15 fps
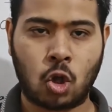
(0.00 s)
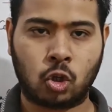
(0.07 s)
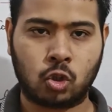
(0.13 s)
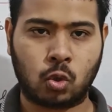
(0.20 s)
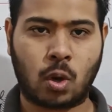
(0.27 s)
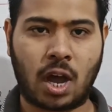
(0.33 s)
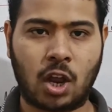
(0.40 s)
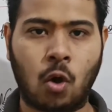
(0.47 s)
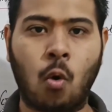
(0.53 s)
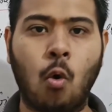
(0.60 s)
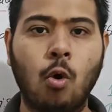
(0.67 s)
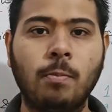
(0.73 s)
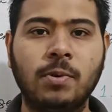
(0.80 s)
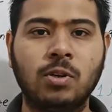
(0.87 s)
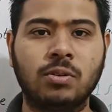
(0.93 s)
So I
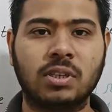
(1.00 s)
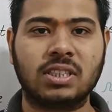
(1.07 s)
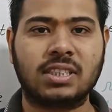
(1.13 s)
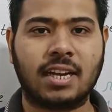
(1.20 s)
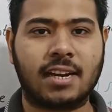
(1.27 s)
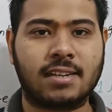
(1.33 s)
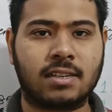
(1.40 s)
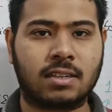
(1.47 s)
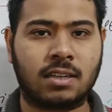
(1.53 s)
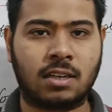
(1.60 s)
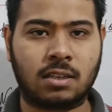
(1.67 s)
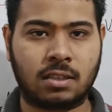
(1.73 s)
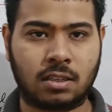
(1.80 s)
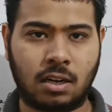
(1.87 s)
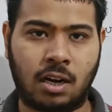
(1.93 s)
hope you understand
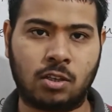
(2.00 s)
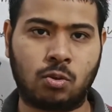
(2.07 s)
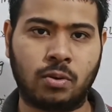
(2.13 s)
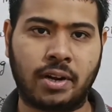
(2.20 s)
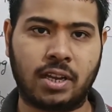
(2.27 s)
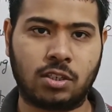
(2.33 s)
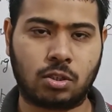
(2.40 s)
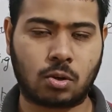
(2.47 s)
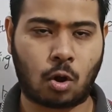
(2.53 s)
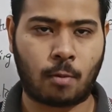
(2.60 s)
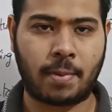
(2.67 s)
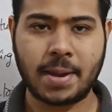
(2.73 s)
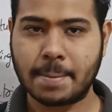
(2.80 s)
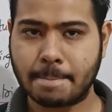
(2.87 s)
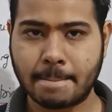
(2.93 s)
the today's
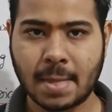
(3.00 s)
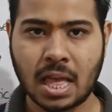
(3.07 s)
topic.